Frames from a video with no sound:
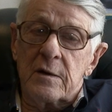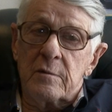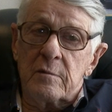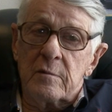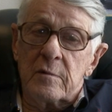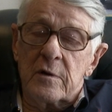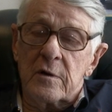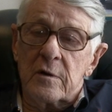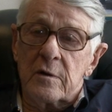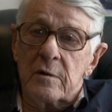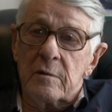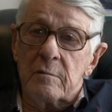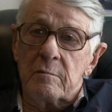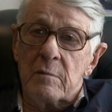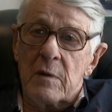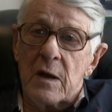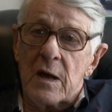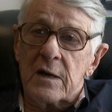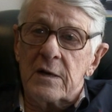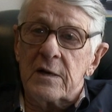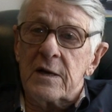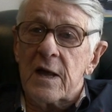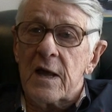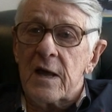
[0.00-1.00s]
And uh,
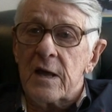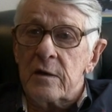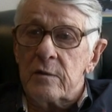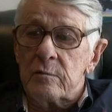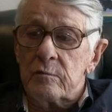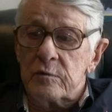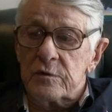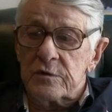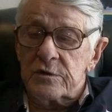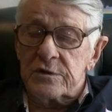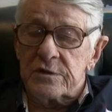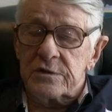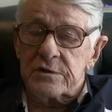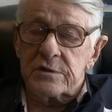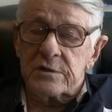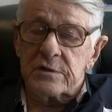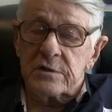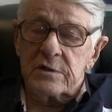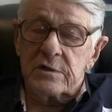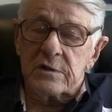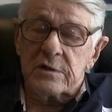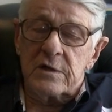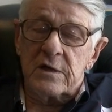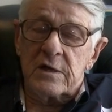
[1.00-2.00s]
my dad
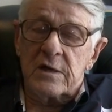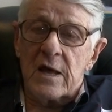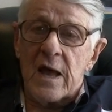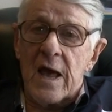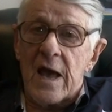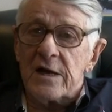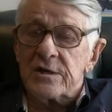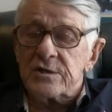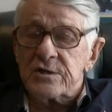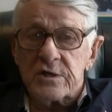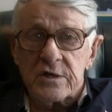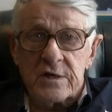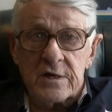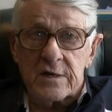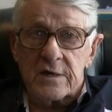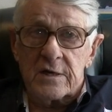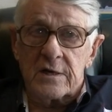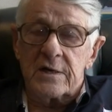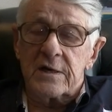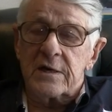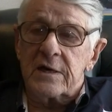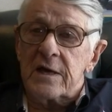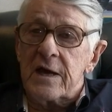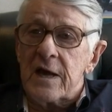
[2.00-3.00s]
was
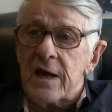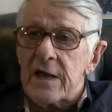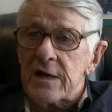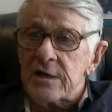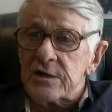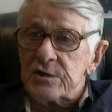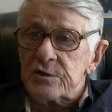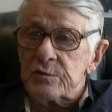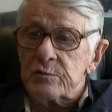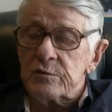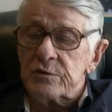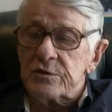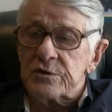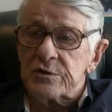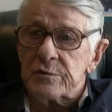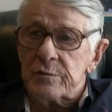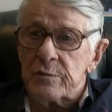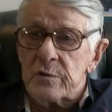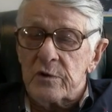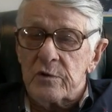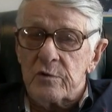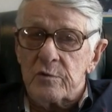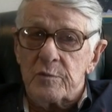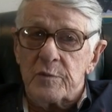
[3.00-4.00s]
accidentally gassed with
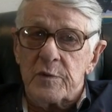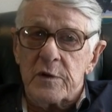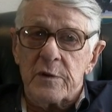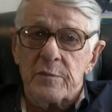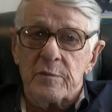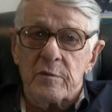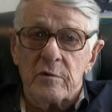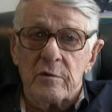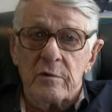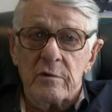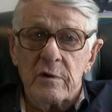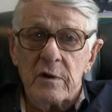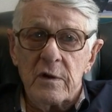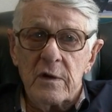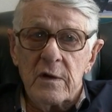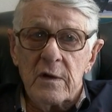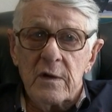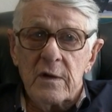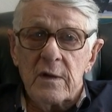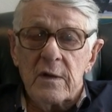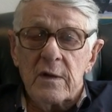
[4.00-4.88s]
some other people,